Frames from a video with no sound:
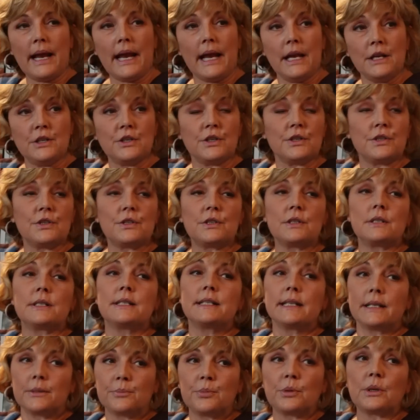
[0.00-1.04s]
my agents
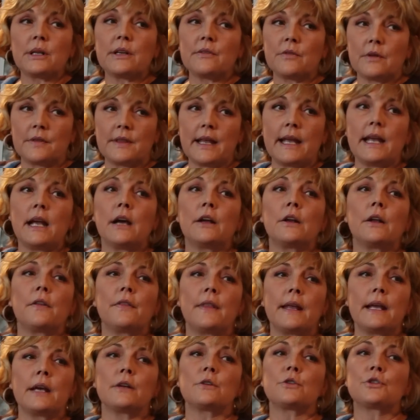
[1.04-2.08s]
did believe it.
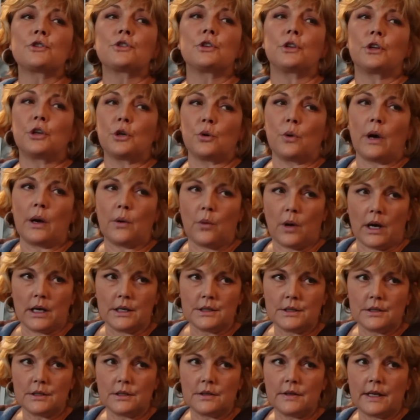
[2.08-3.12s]
They understood who I
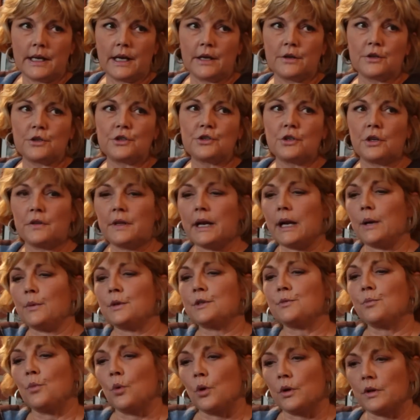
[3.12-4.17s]
was. They understood that I
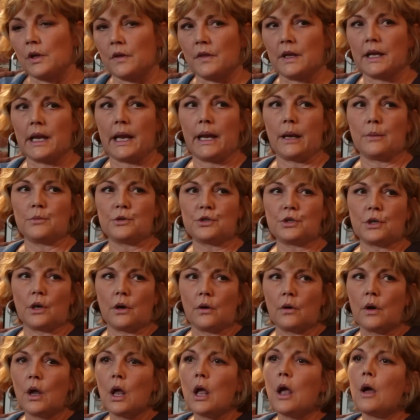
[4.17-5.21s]
was more than the game show.
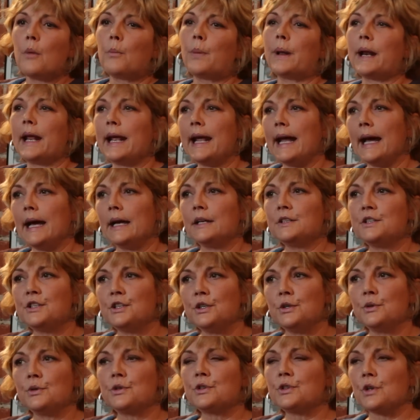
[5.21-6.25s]
But I had
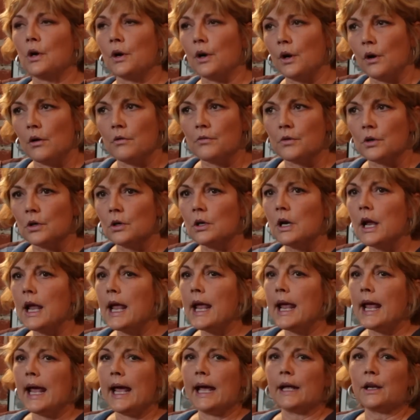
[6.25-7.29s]
to start over
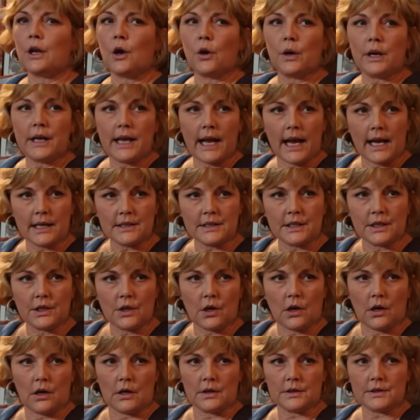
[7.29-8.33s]
and go to casting
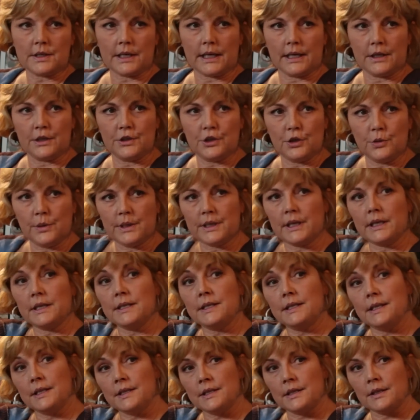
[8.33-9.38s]
calls and do it
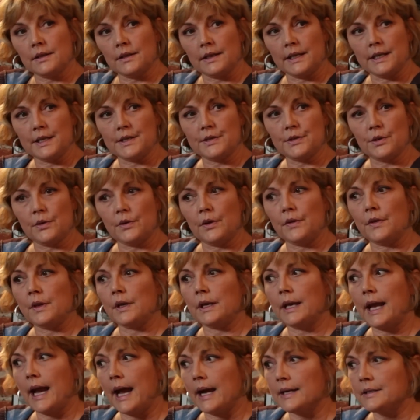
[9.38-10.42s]
consistently so that the
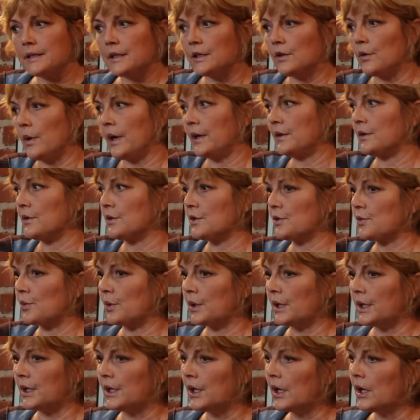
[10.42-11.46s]
casting directors
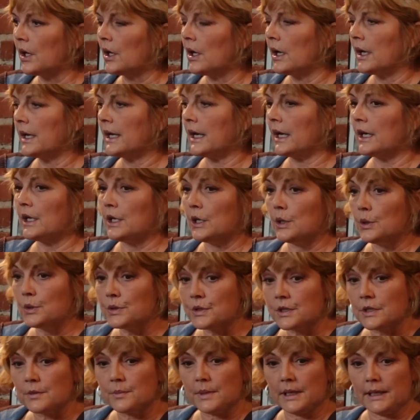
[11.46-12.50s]
would get
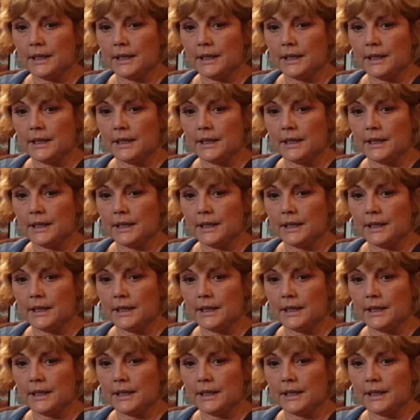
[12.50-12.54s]
used to